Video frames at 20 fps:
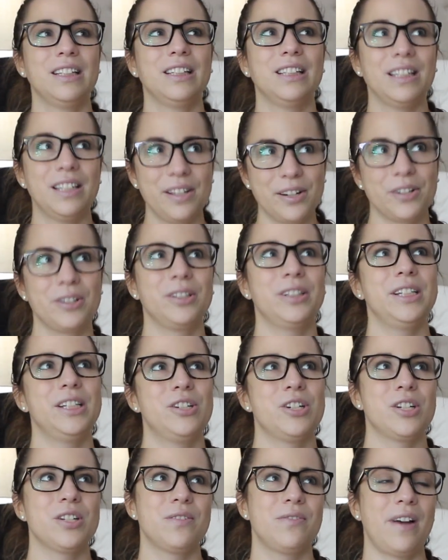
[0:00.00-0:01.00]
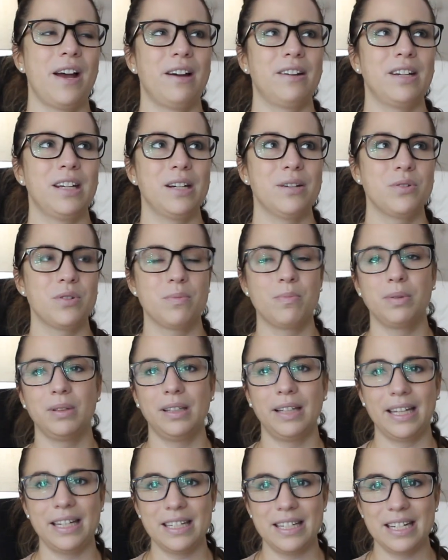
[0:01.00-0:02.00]
Literally just found it. It was
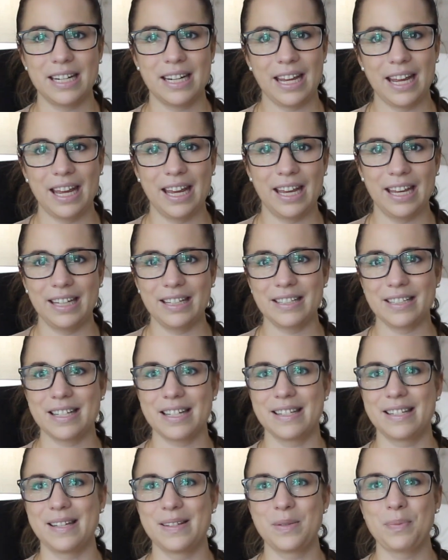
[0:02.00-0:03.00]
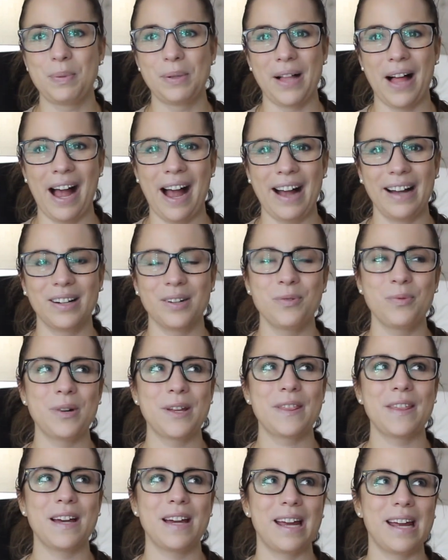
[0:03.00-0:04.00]
blending in, since it's black,
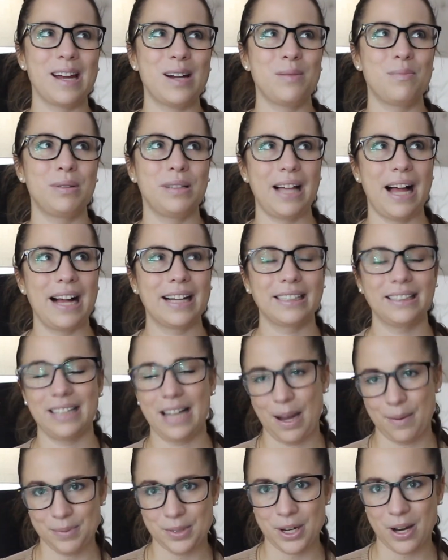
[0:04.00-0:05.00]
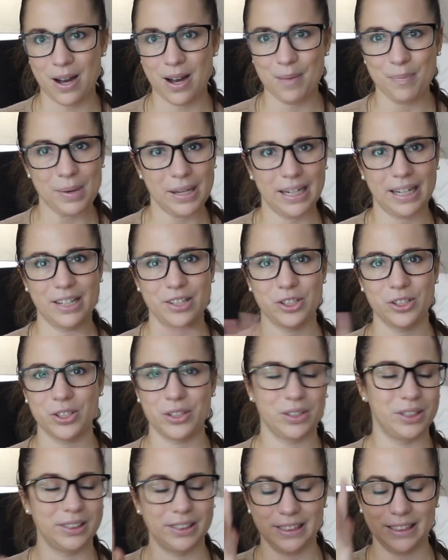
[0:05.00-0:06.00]
with a black laptop, and I
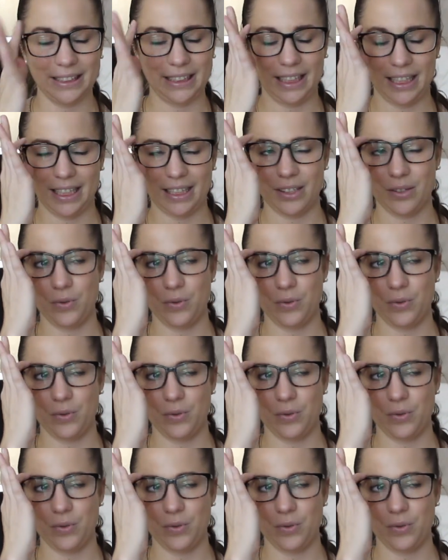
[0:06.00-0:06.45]
just couldn't see it.